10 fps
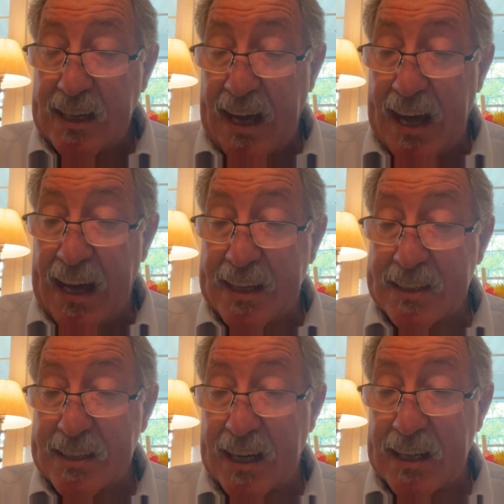
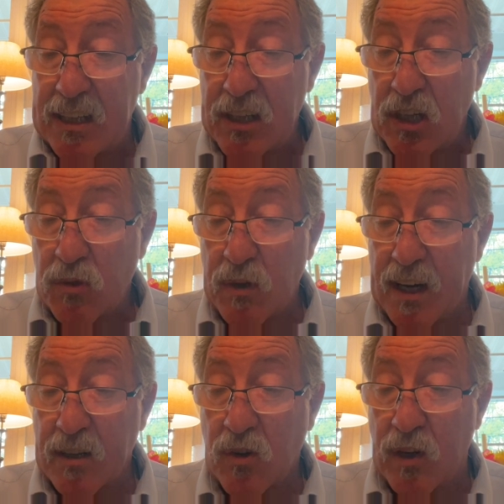And we
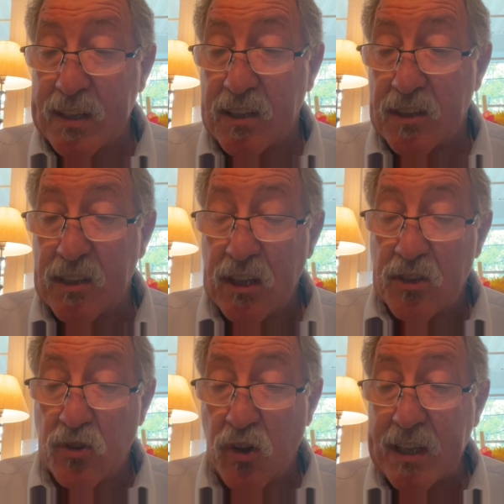are going to
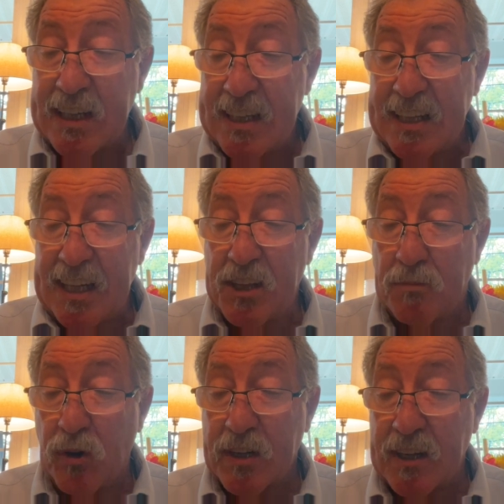look in the
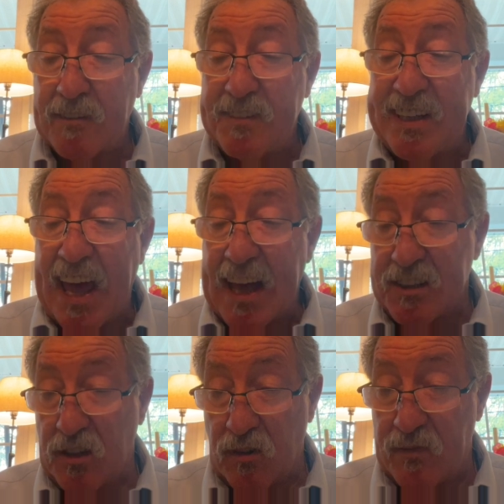book of
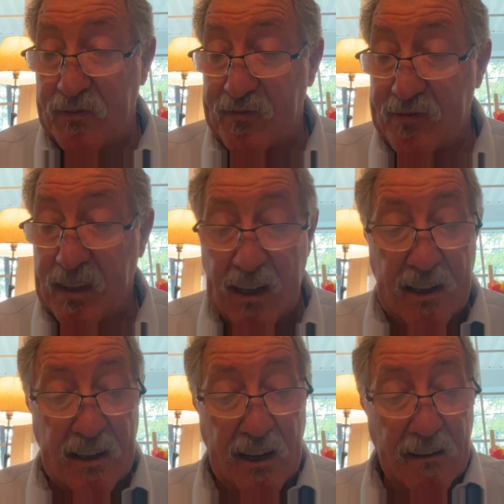Daniel.
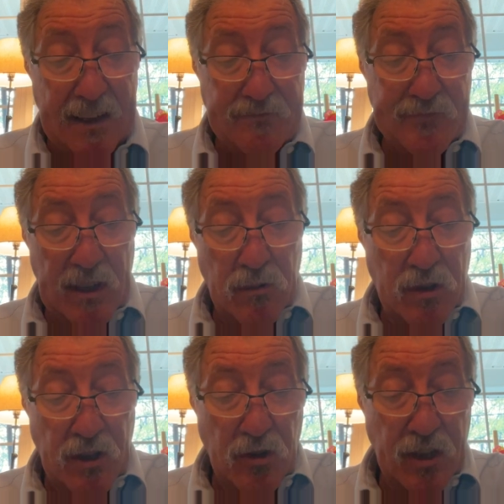All right, we're
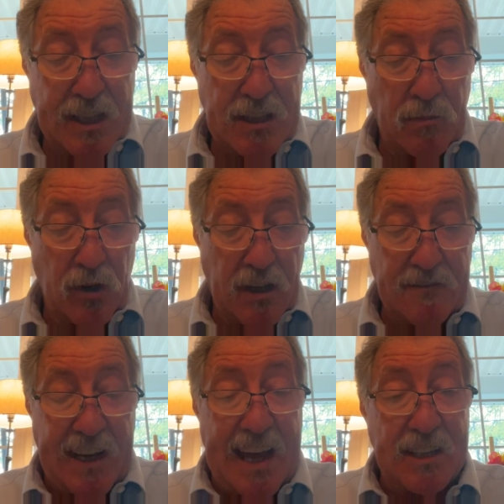going to look in the book of
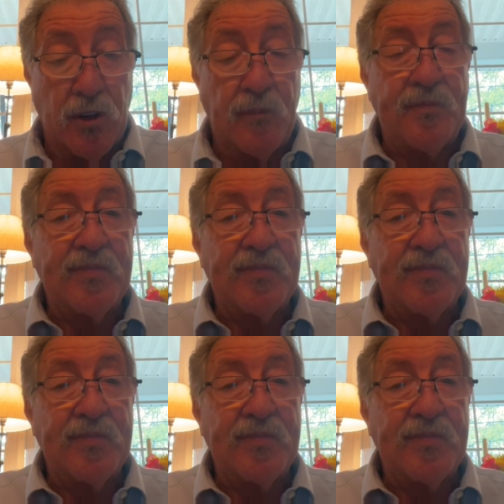Daniel.